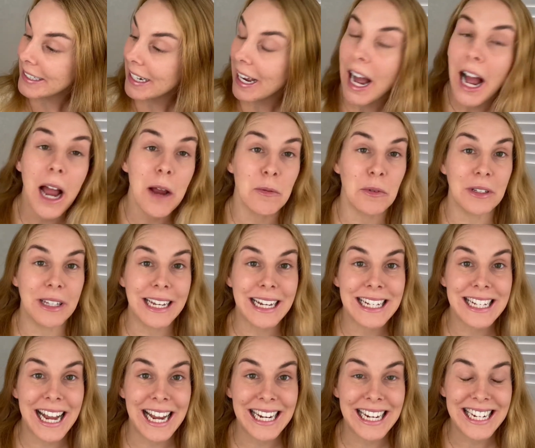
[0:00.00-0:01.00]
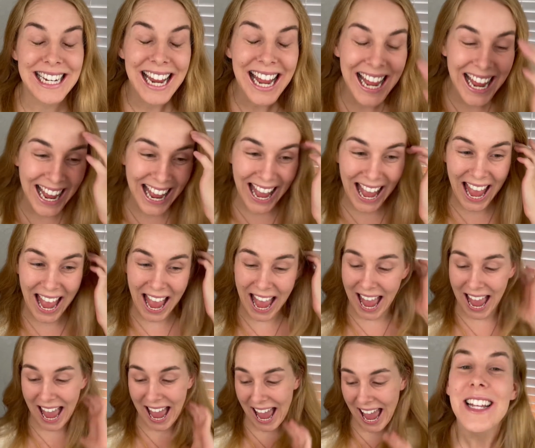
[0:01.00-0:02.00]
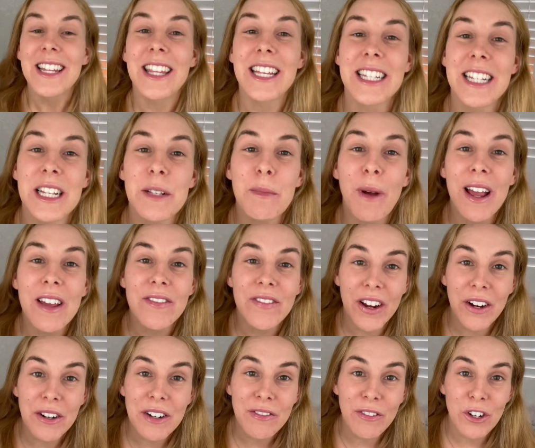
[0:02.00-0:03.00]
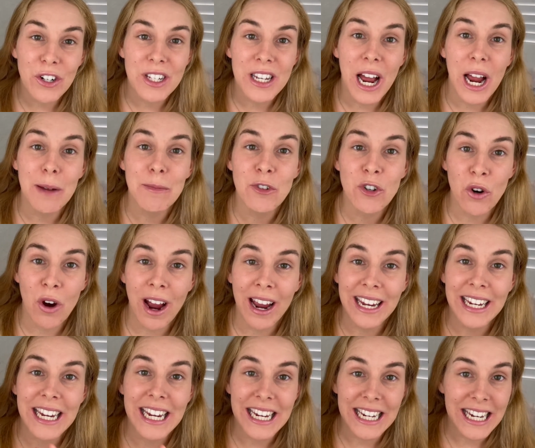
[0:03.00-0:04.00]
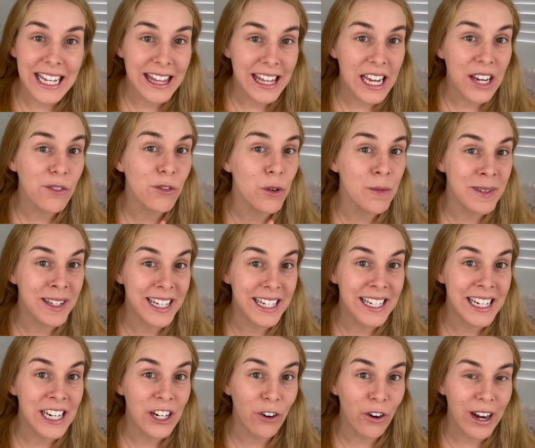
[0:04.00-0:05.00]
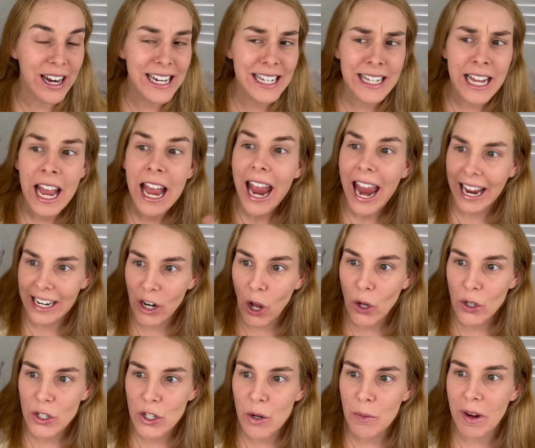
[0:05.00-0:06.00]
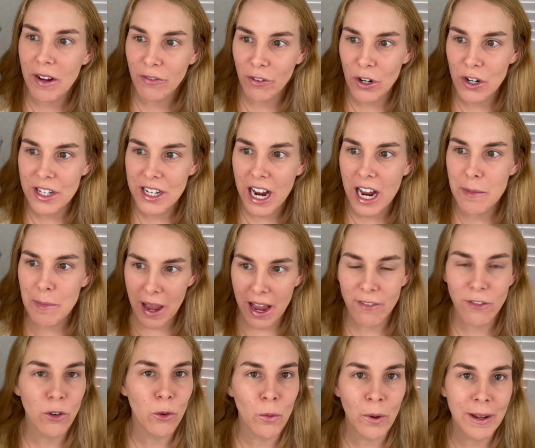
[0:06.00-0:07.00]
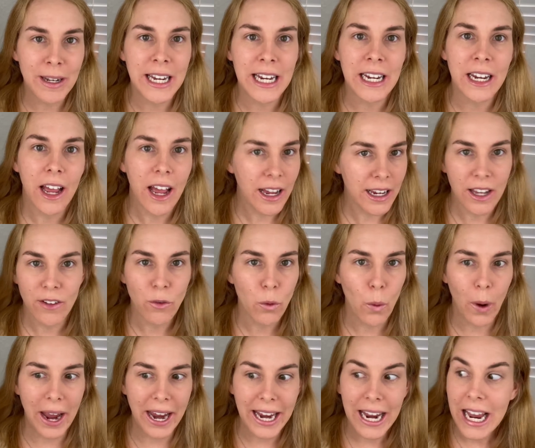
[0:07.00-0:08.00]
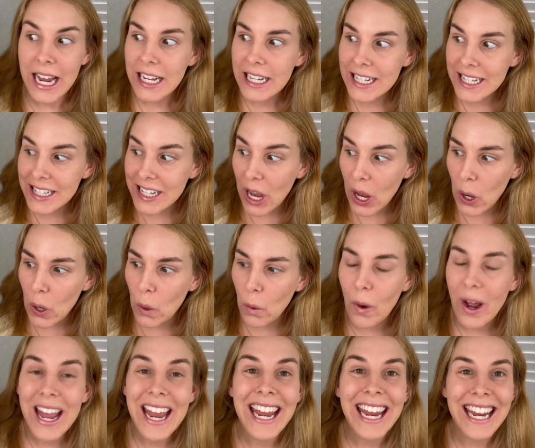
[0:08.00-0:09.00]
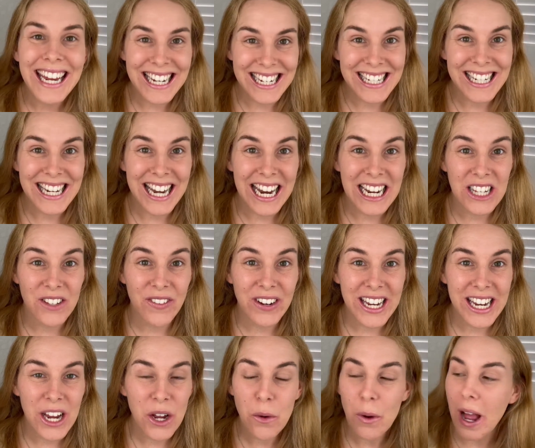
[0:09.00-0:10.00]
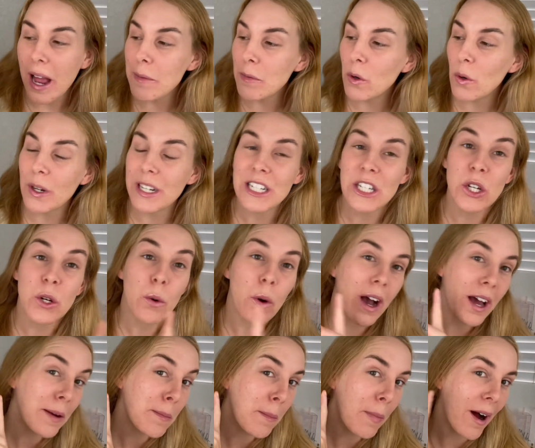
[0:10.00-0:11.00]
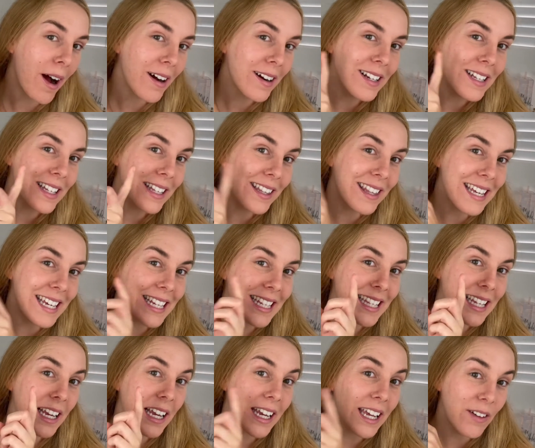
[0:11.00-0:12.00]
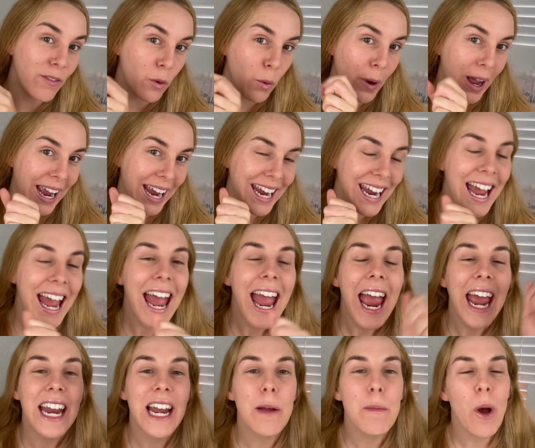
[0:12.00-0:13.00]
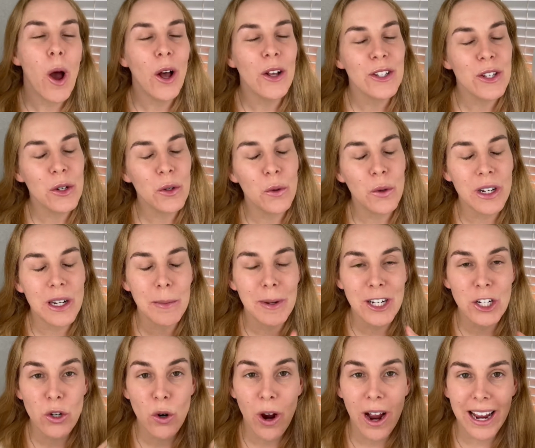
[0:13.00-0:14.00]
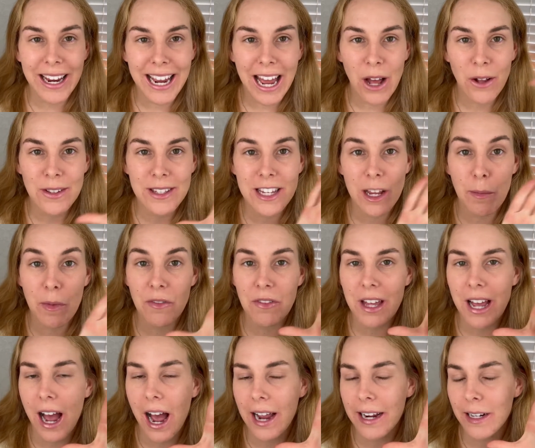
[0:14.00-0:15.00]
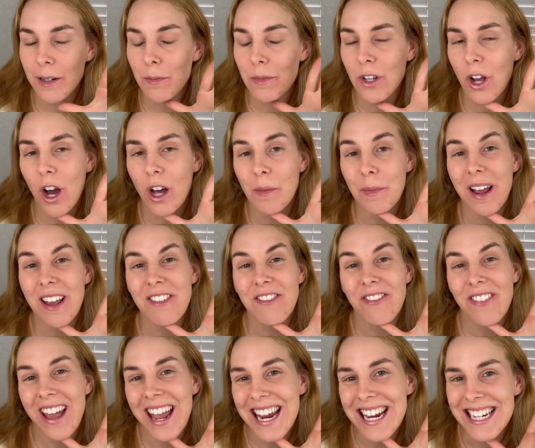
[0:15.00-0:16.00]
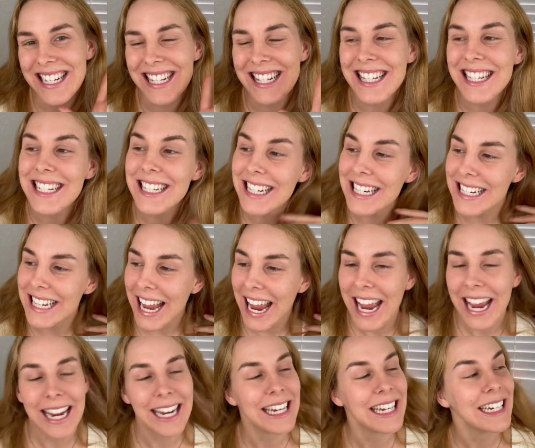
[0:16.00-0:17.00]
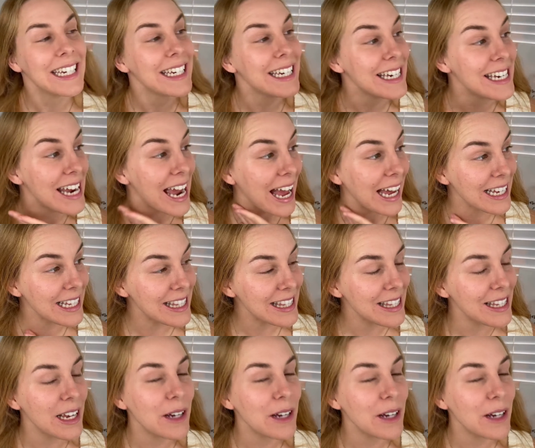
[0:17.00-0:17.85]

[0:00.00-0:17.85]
I'm really excited. This is my very first time trying anything from Sydney Grace and also my first time ever winning a giveaway. So in today's video, I'm going to unbox this giveaway and I'm also going to be trying out some of the items on my face today. Yes.